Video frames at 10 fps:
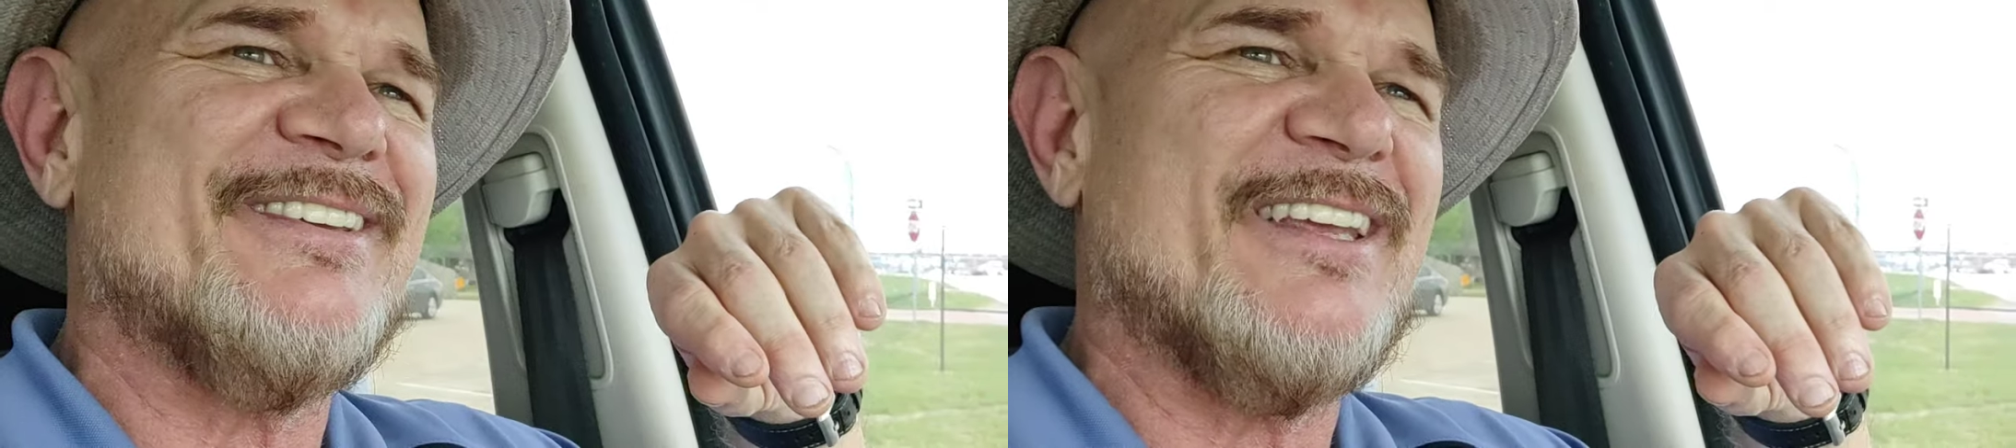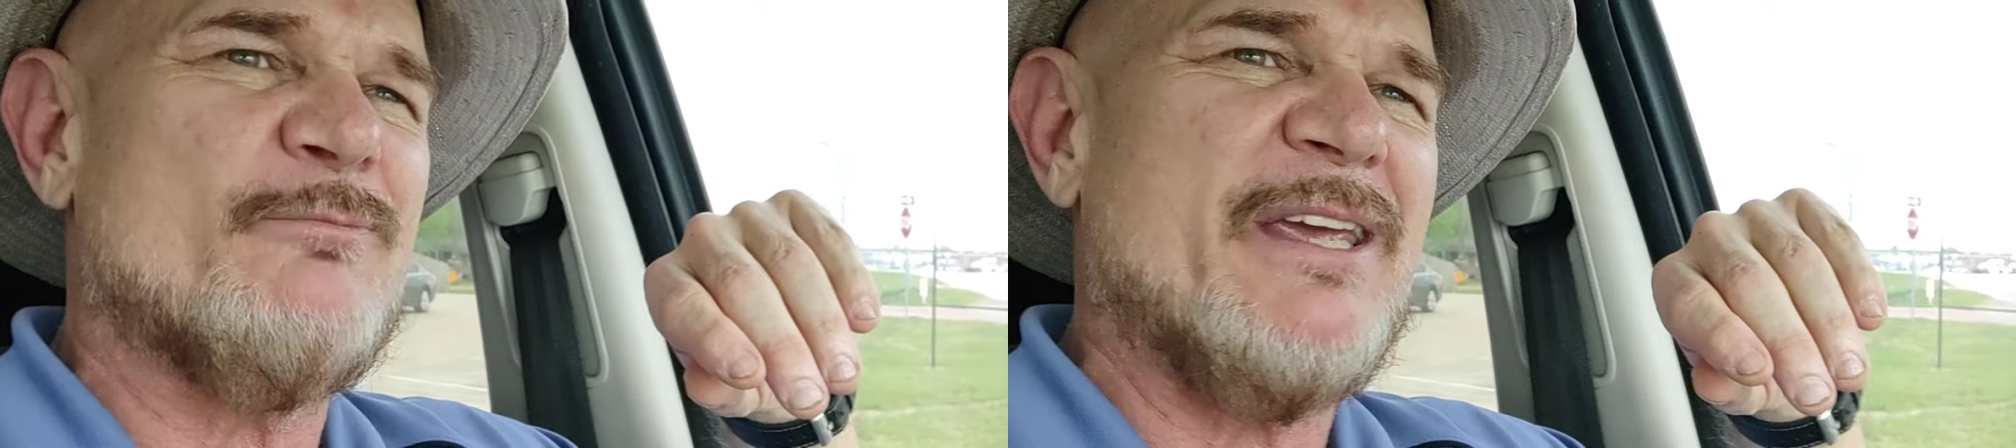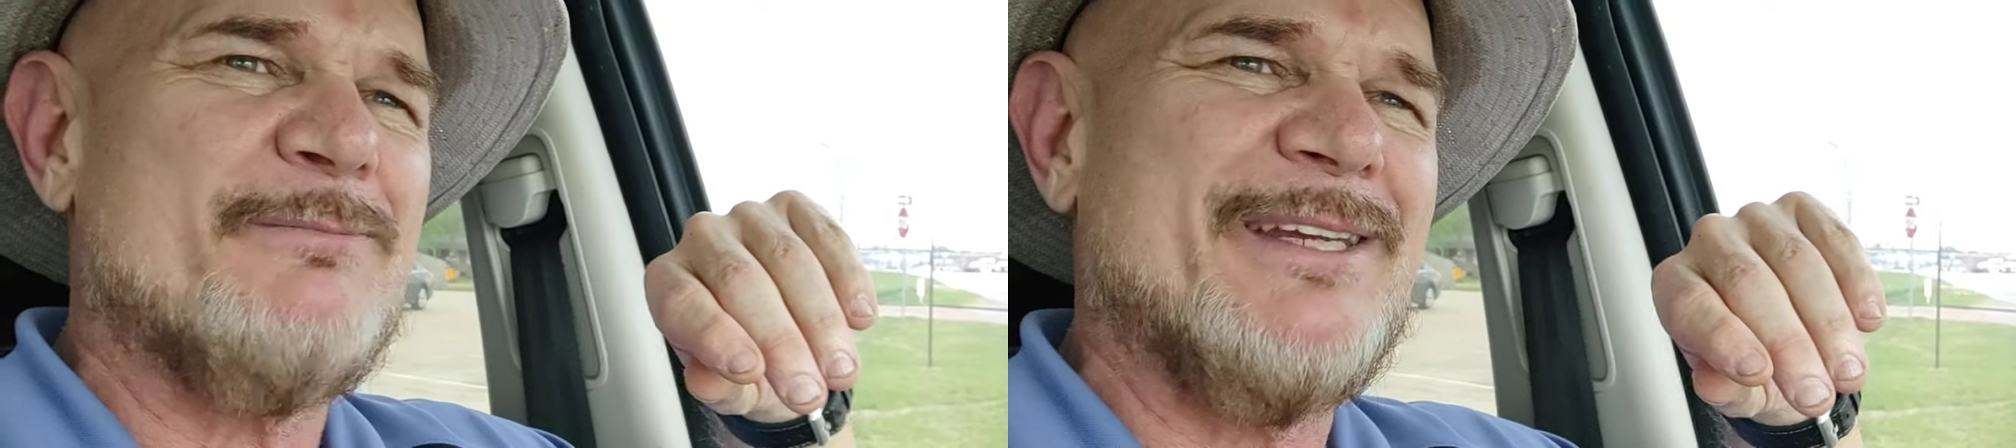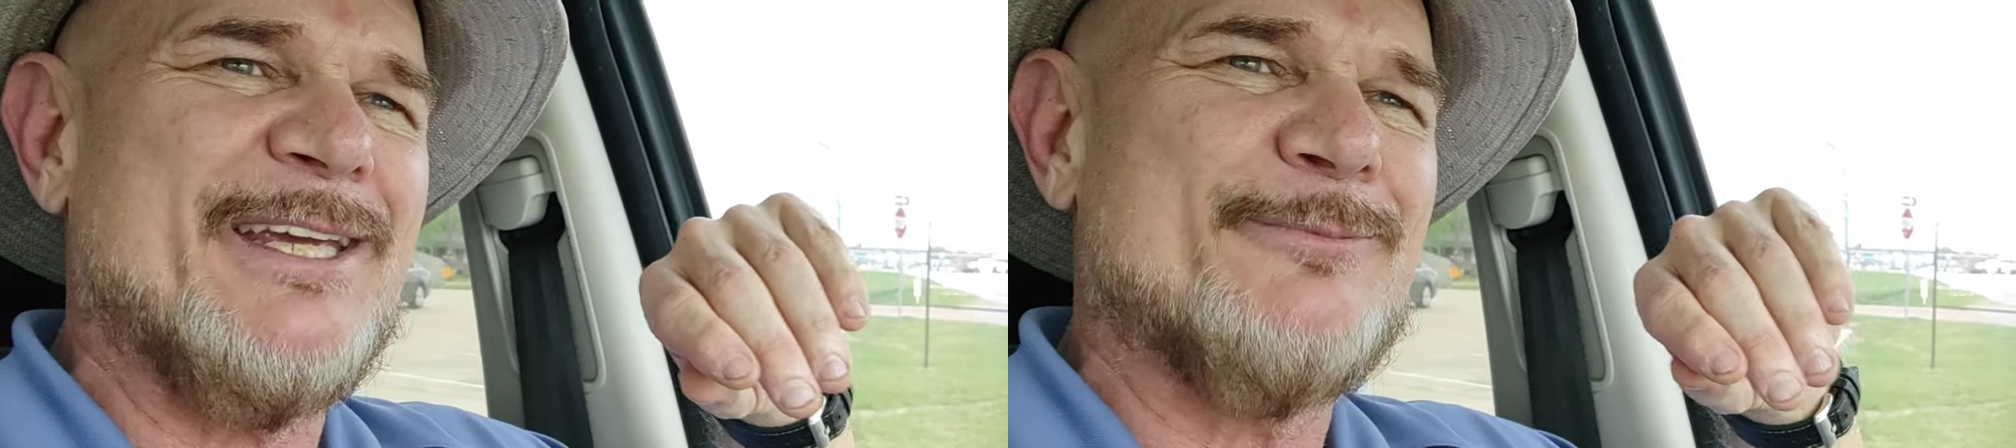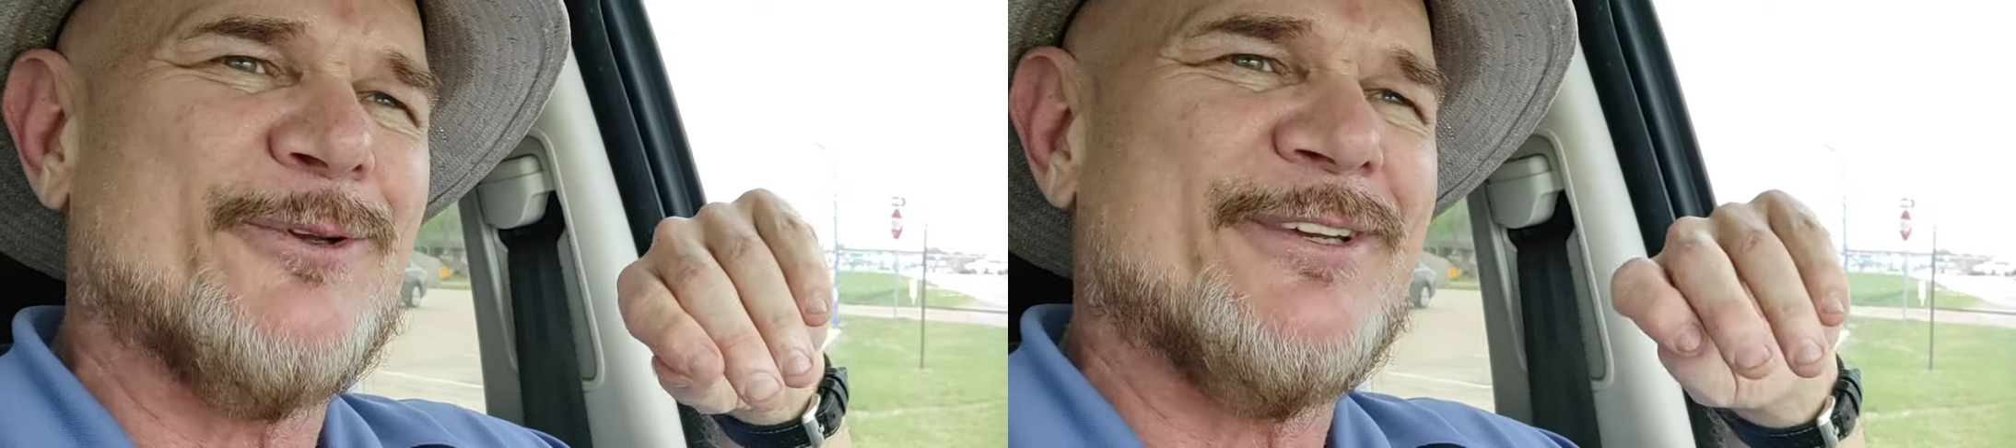they may
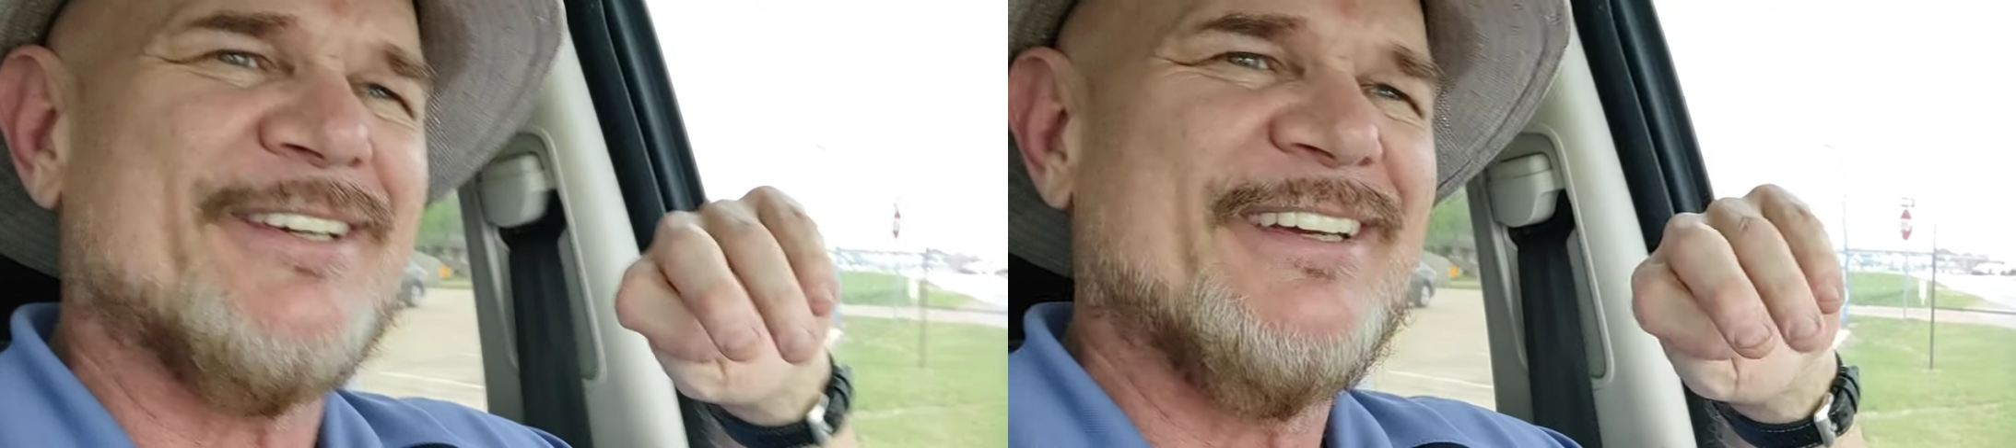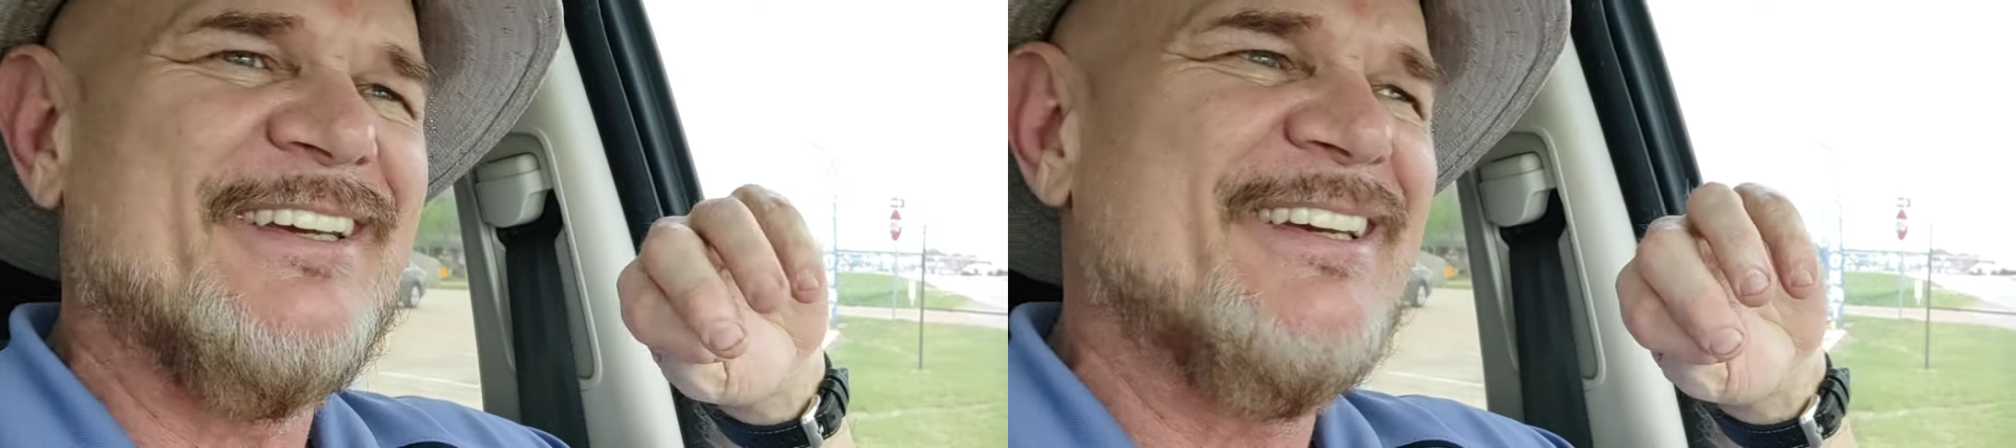be able to